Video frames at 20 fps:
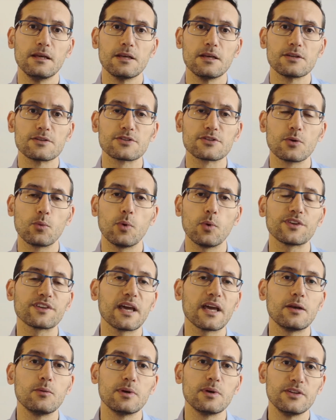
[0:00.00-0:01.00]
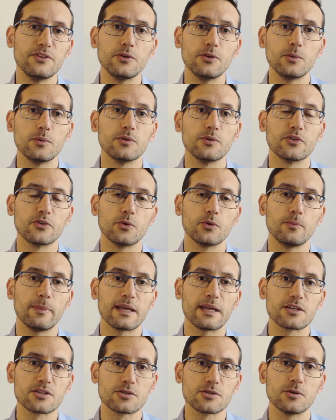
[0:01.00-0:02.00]
So what can we do to
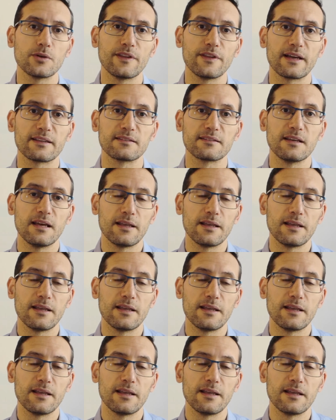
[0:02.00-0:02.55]
make sure that